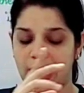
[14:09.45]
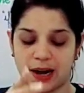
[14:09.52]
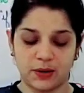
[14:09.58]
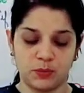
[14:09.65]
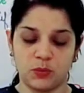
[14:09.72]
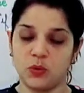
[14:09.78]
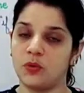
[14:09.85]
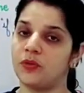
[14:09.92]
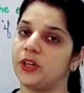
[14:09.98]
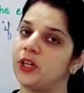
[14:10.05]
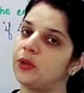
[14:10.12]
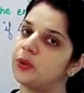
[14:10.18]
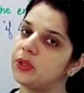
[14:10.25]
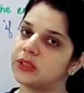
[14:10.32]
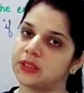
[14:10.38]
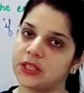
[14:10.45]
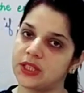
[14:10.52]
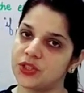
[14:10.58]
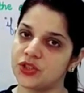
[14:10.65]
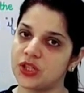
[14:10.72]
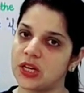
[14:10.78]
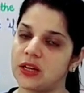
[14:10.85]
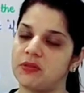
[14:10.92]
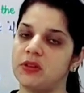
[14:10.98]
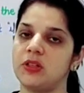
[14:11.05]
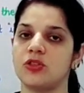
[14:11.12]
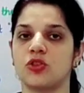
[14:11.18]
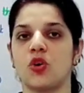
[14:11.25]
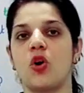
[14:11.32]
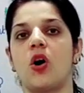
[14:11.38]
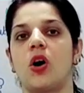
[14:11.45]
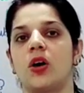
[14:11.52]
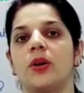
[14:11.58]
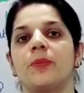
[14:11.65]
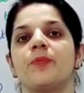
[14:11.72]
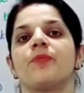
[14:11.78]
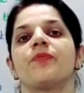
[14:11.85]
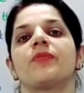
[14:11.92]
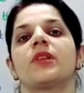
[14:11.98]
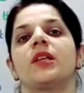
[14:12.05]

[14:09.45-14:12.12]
and move into its energy levels, or